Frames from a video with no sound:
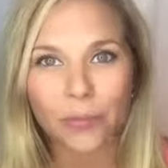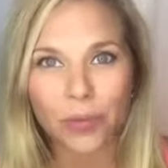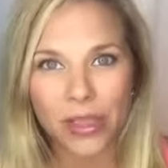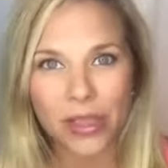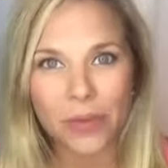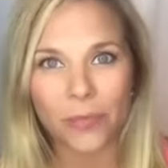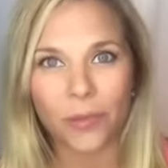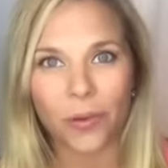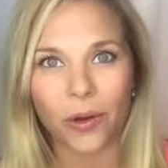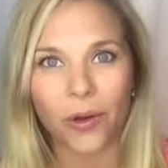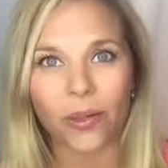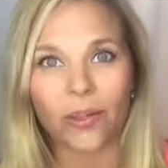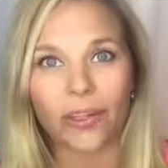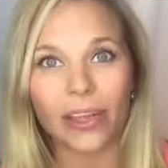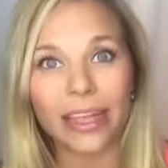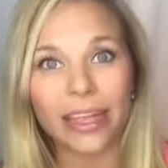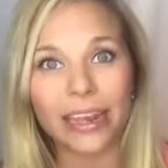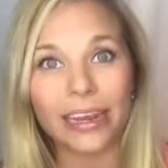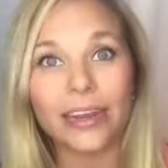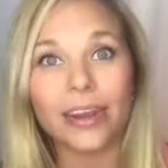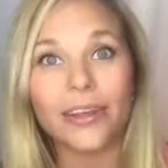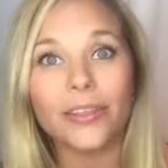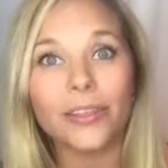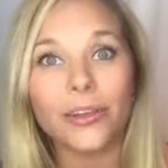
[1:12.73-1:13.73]
people
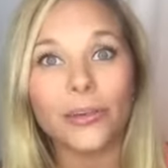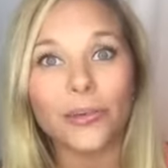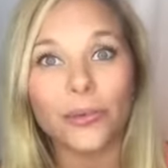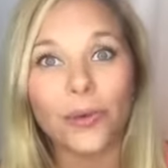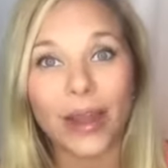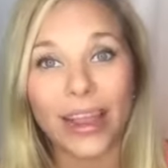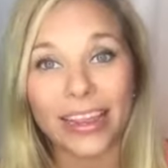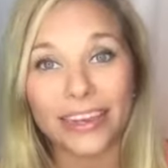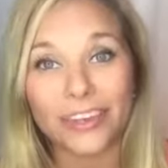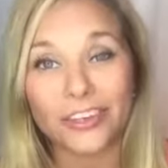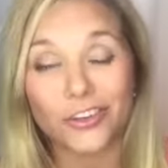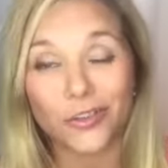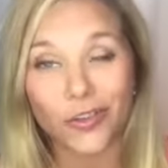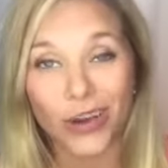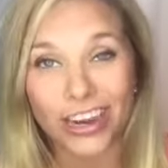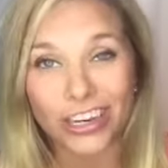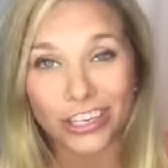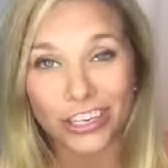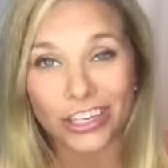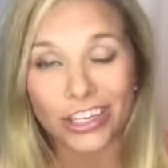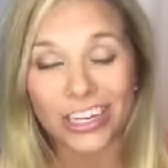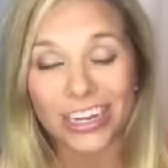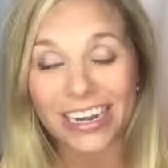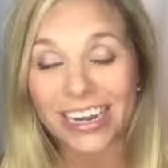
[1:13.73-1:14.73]
in the right
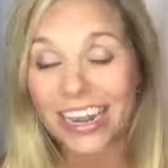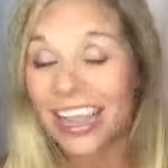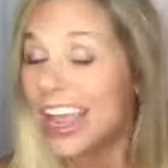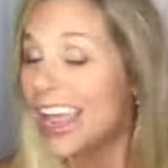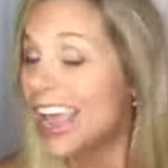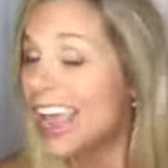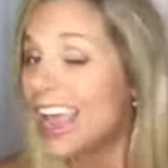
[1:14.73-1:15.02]
direction.